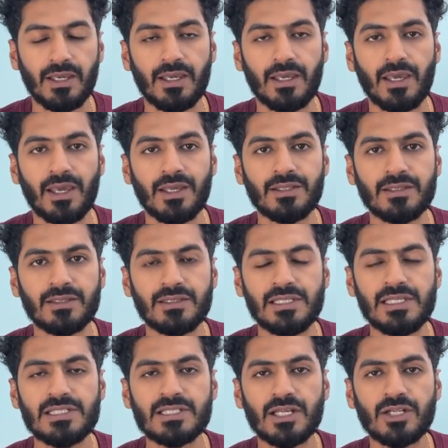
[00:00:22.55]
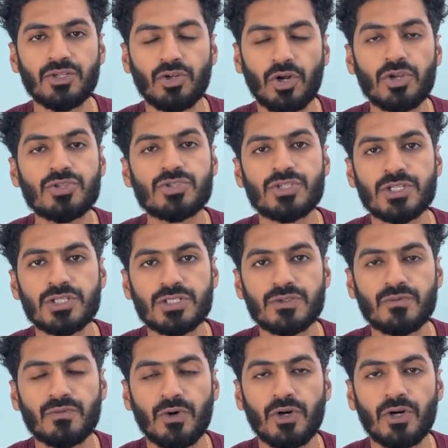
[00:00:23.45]
And these are not just
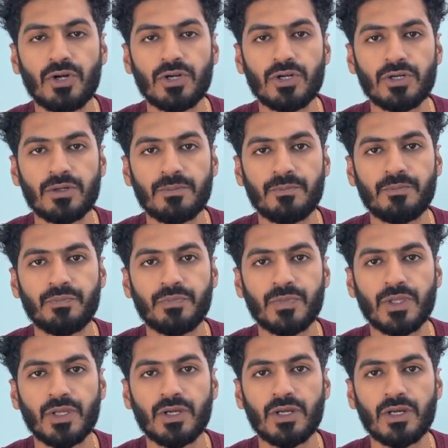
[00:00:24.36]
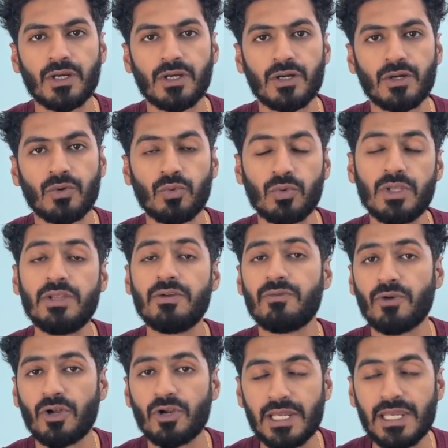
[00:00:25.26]
for only
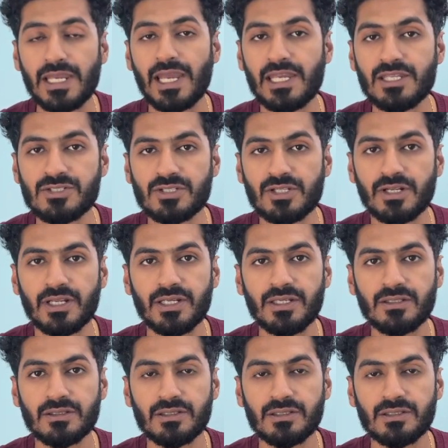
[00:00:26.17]
for AI engineering.